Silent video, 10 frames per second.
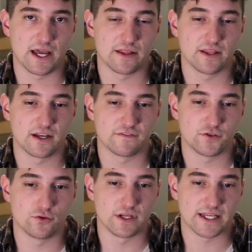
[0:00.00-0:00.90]
and then if
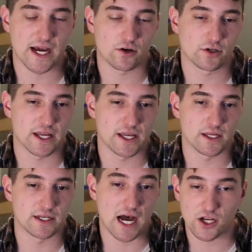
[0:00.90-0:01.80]
you encounter
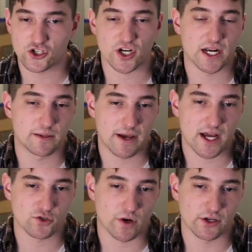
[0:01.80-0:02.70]
a non-shiny
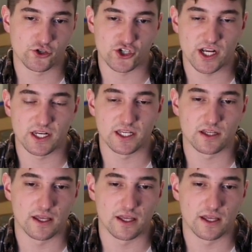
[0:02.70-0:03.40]
patch while you're chaining